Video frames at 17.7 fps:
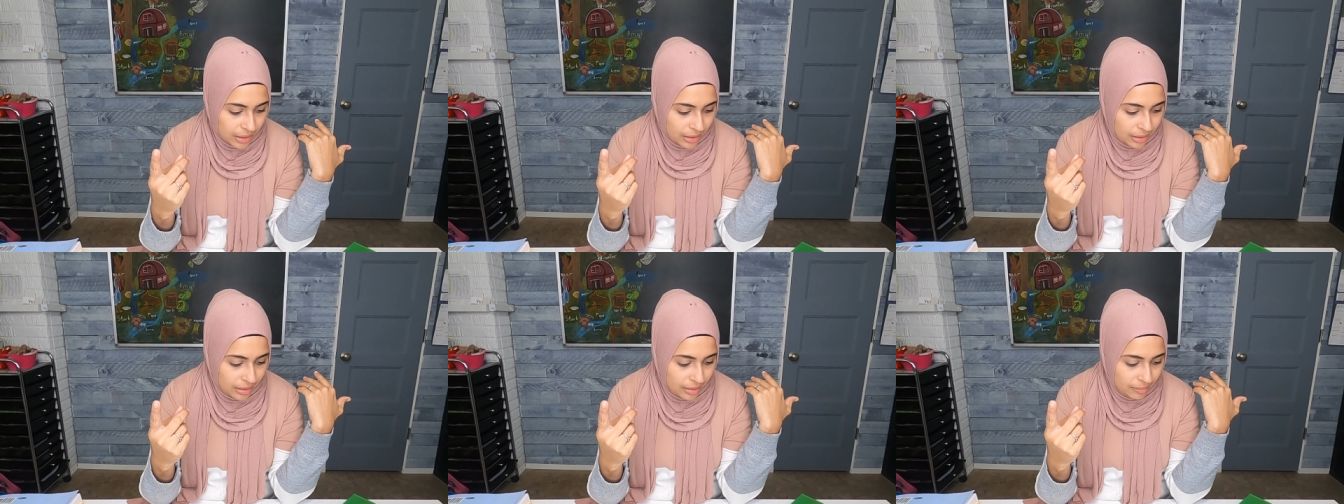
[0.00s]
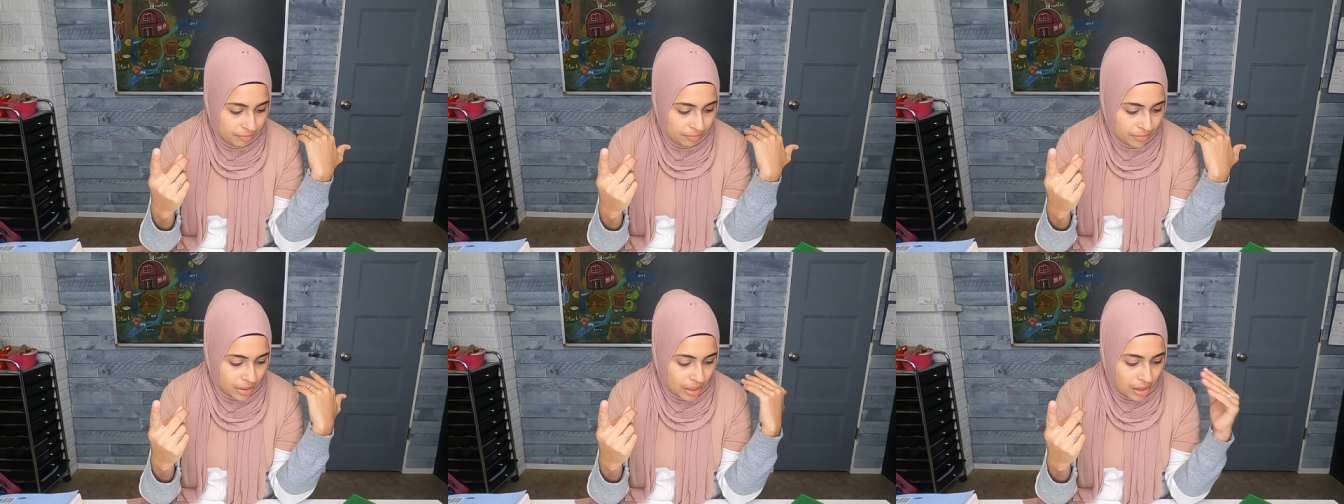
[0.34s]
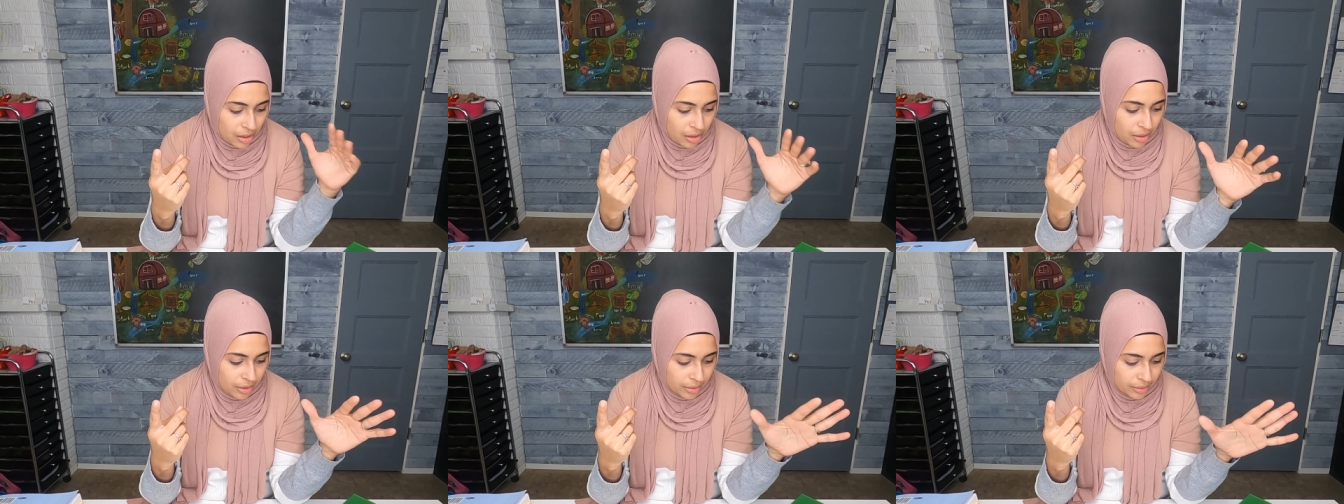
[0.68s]

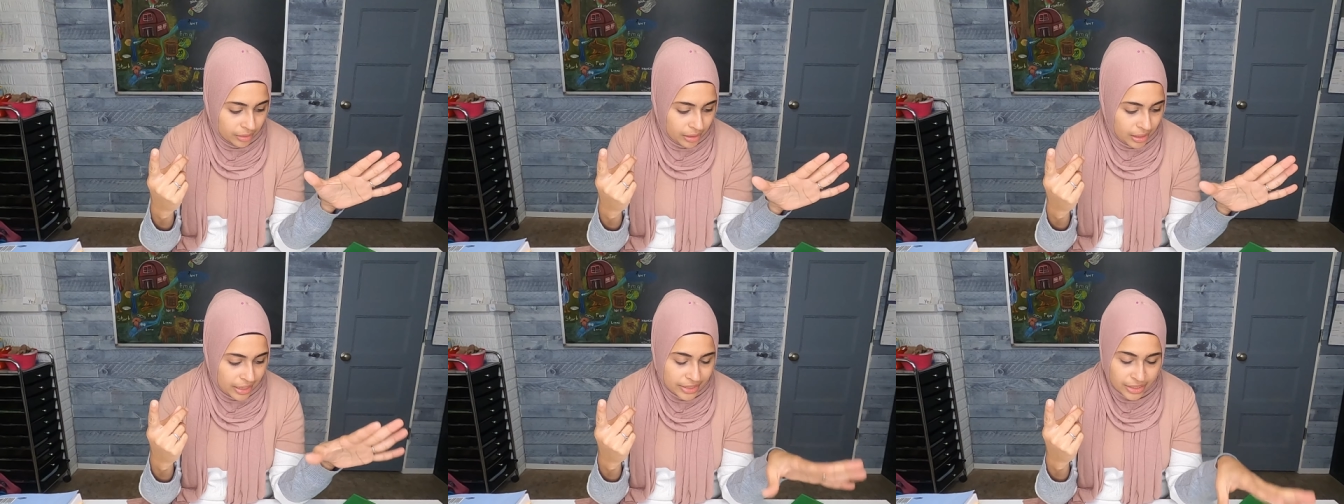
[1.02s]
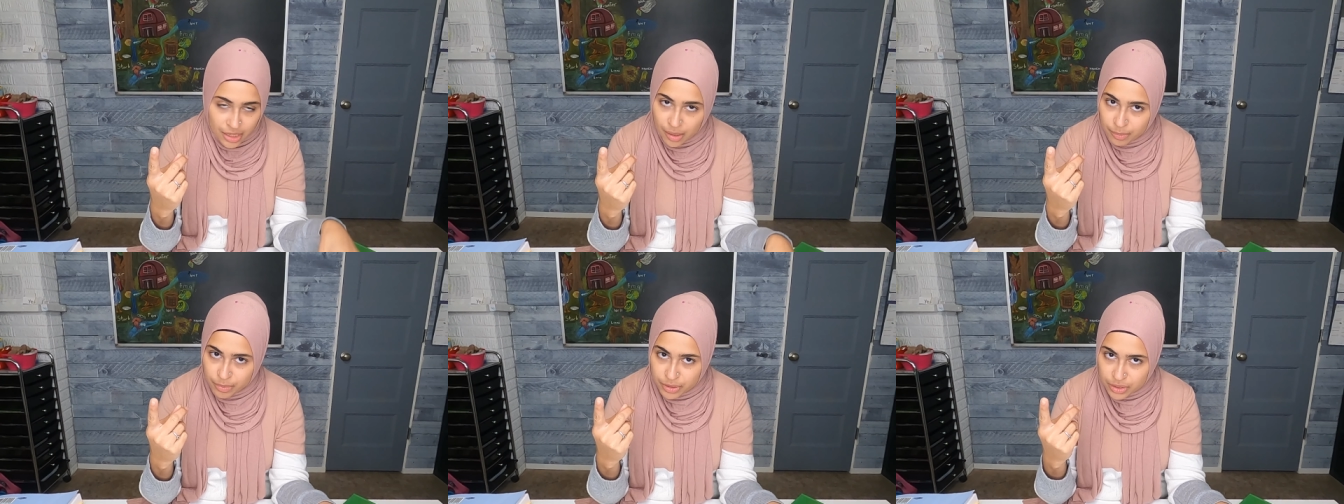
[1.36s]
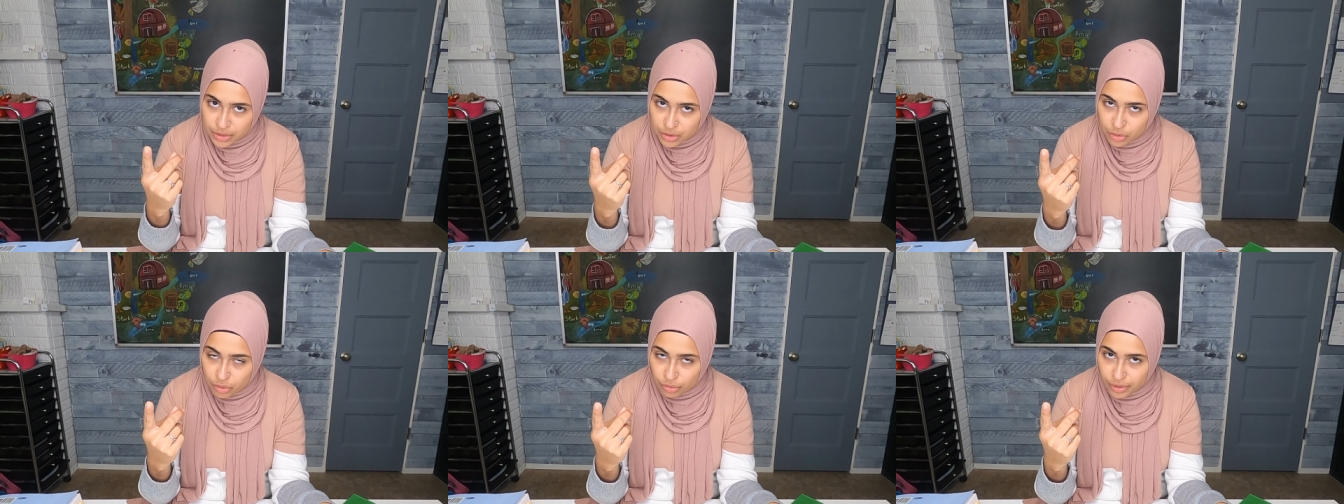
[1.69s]
our Aesop
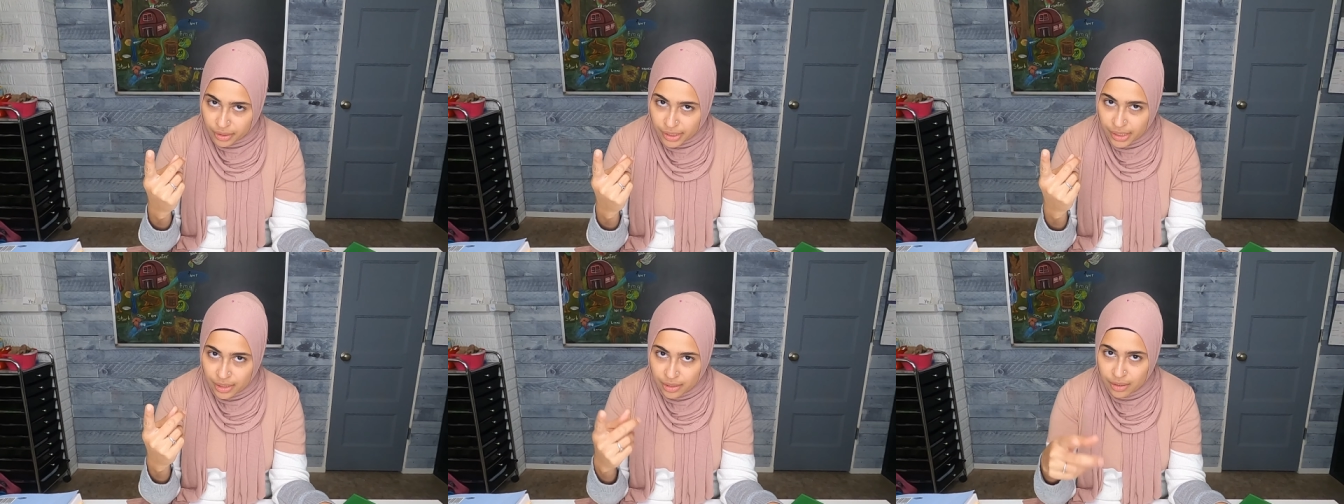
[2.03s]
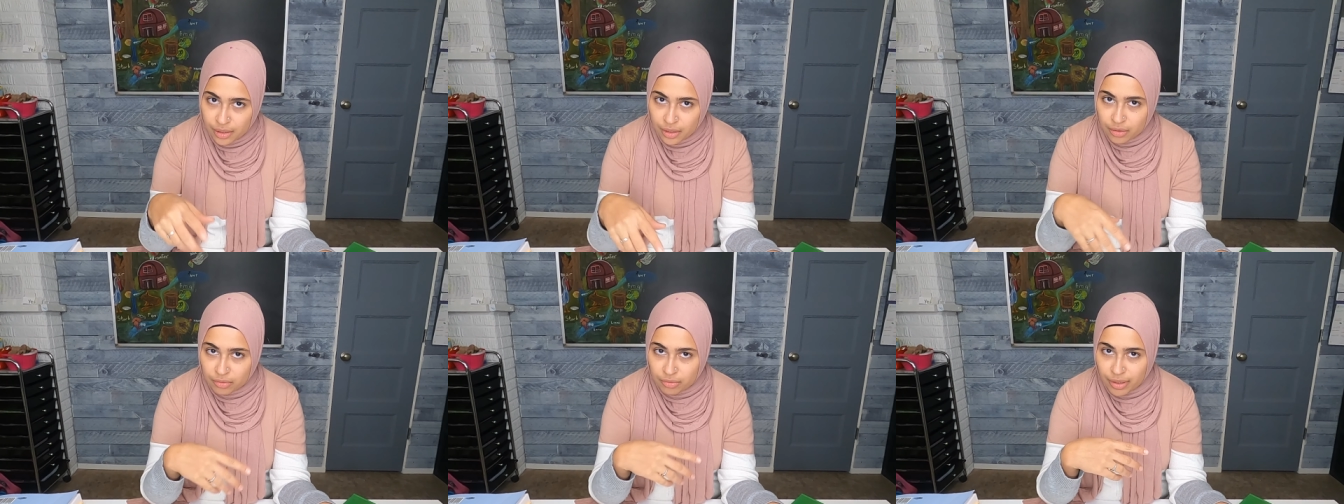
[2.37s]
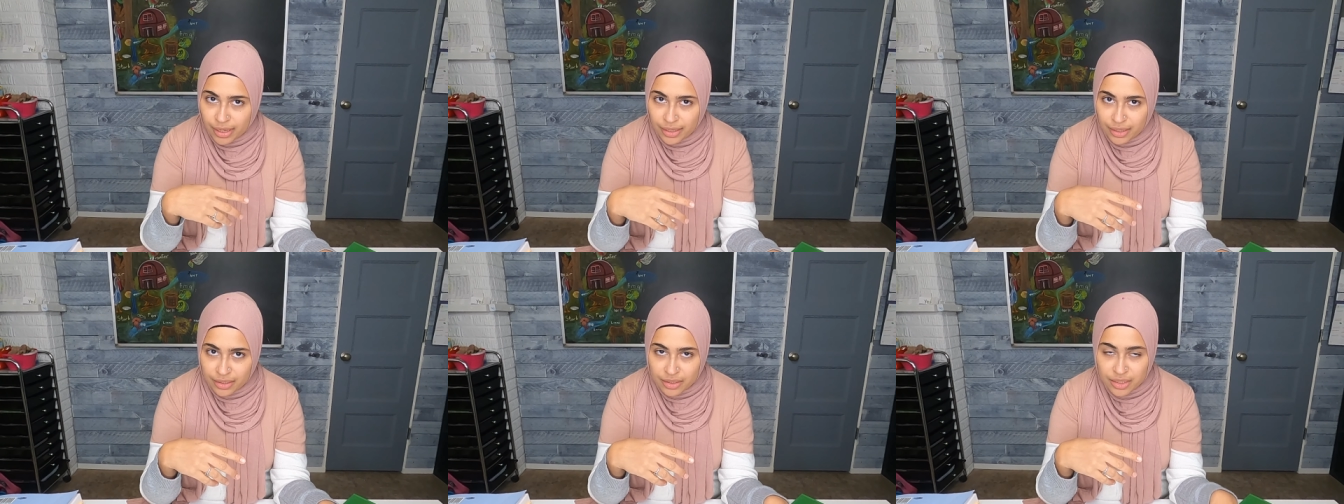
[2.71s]
story,
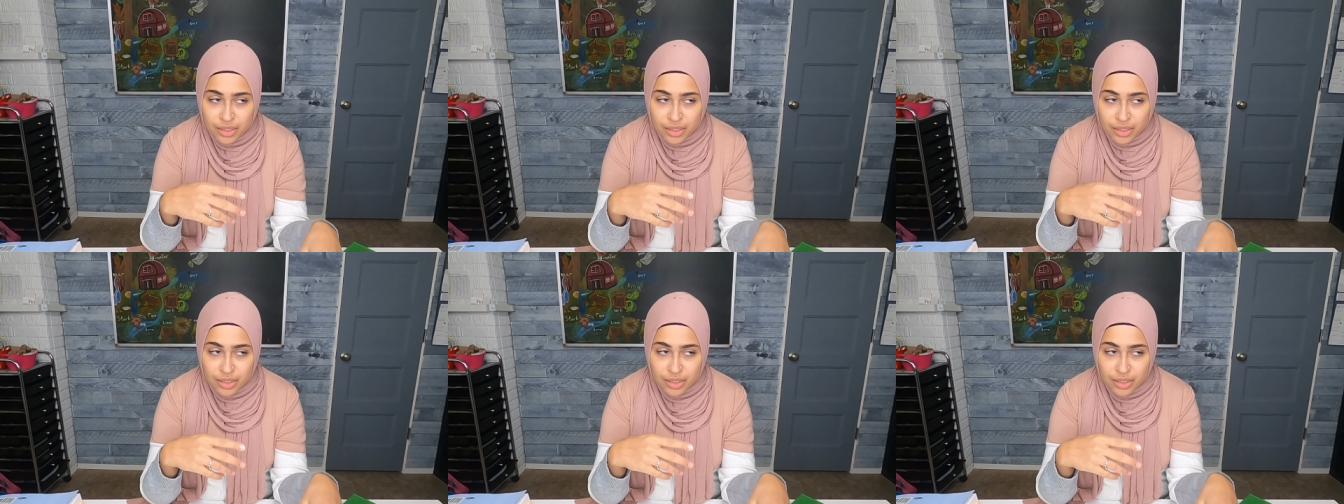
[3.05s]
right?